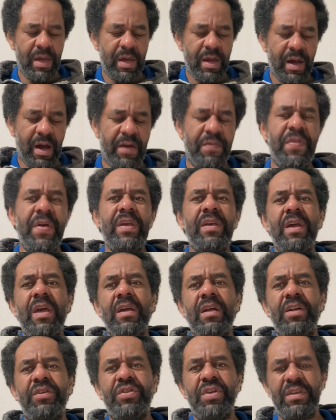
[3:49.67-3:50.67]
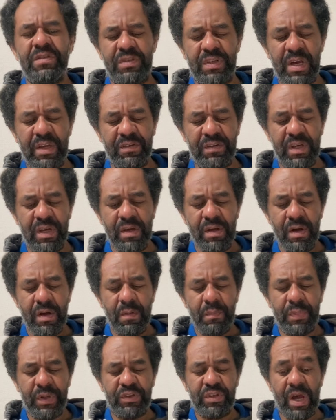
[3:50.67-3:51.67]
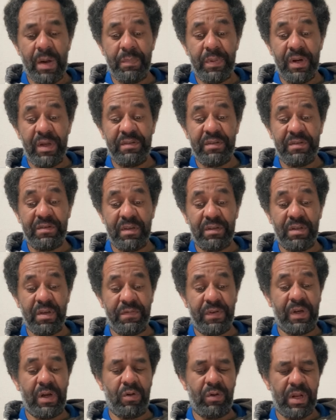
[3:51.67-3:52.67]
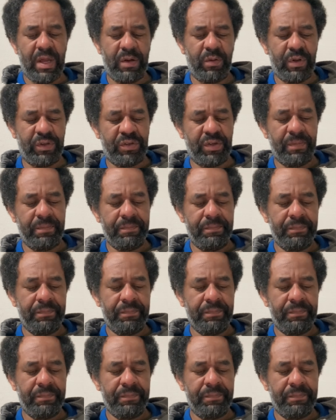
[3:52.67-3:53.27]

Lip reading: I think English is easy, but Japanese is a difficult language.